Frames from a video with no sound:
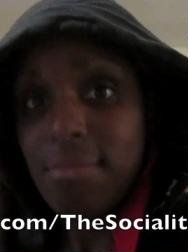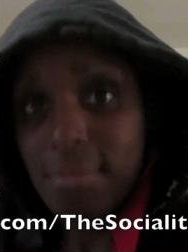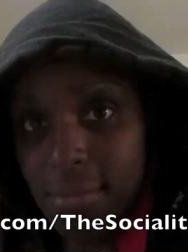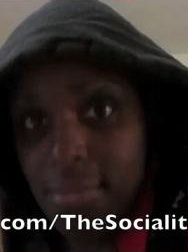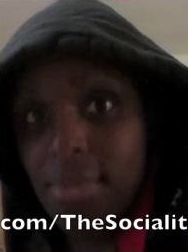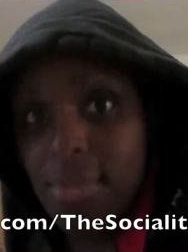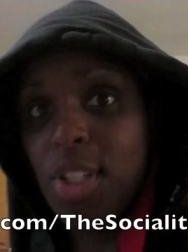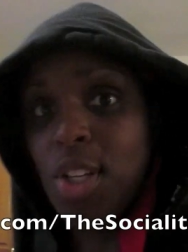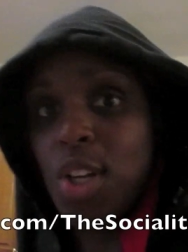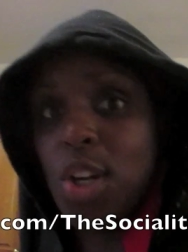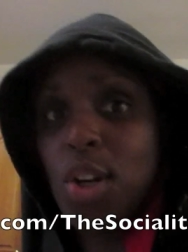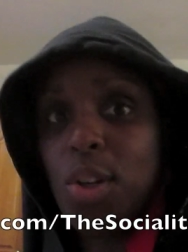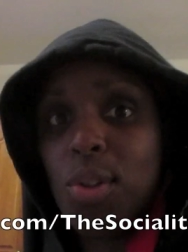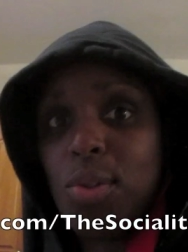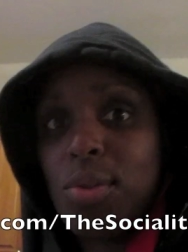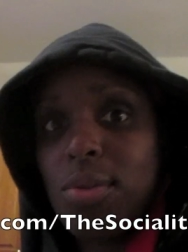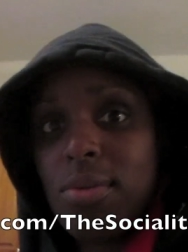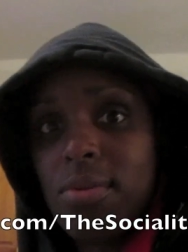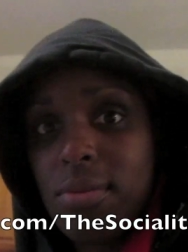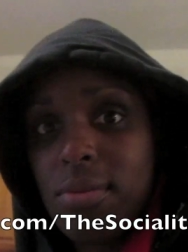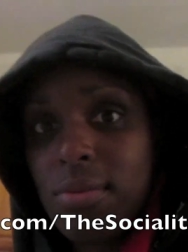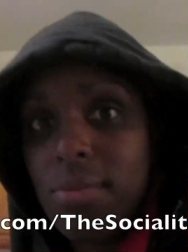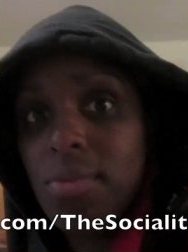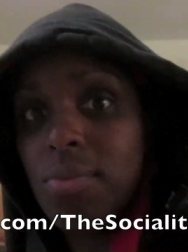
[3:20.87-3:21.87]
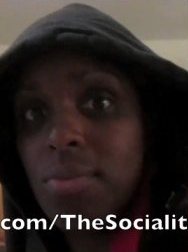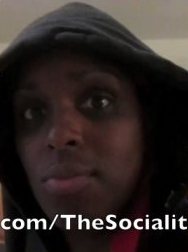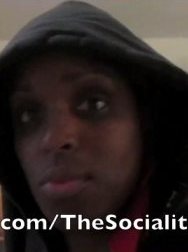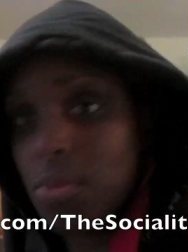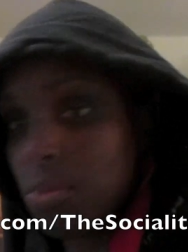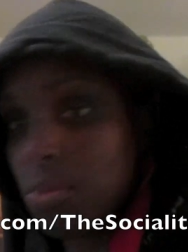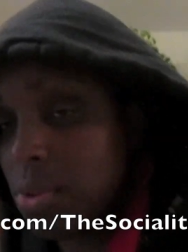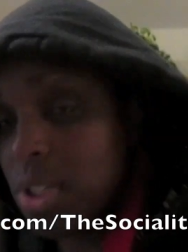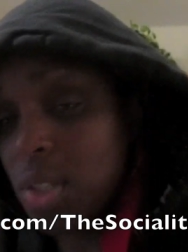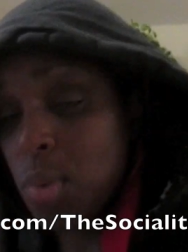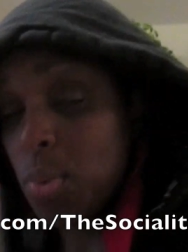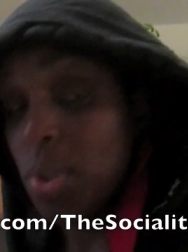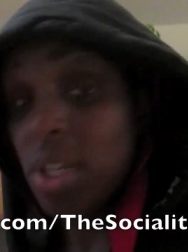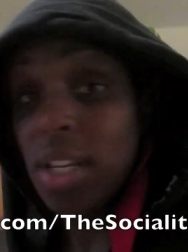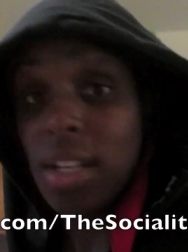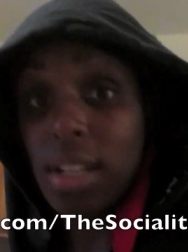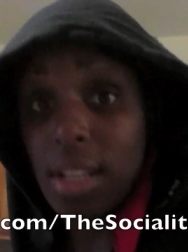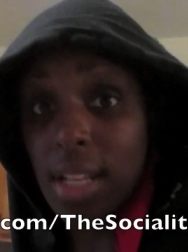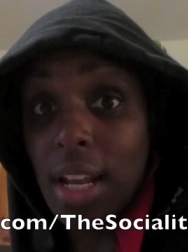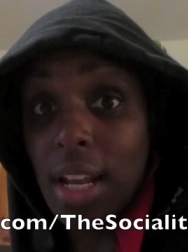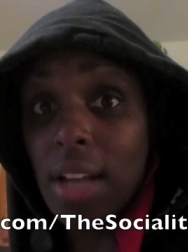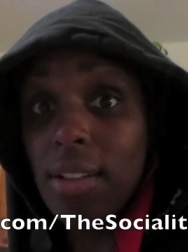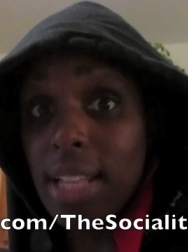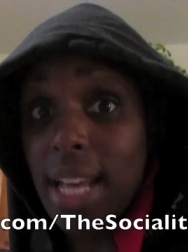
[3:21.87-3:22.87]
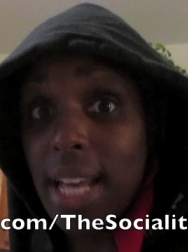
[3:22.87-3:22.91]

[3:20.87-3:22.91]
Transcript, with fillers: you know, because we didn't get out